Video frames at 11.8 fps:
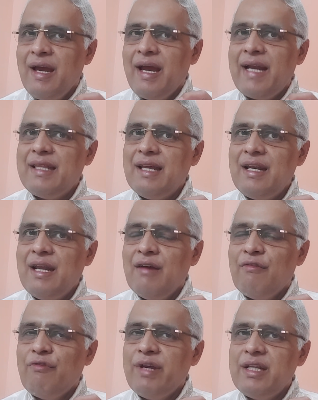and then
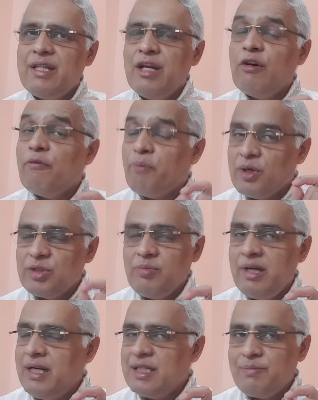we think of
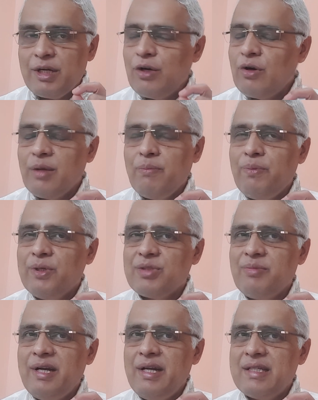possibilities but not
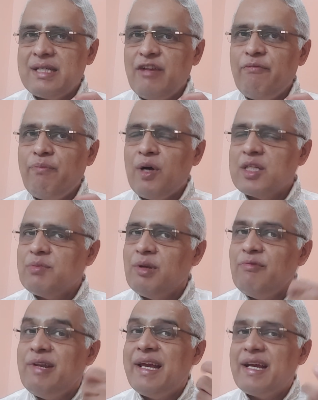impossibilities, and if possible
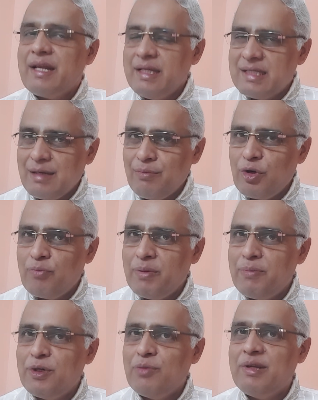we'll encourage some more
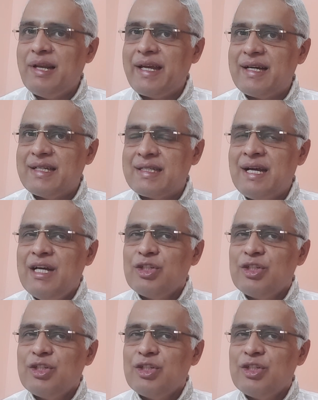people to be like us.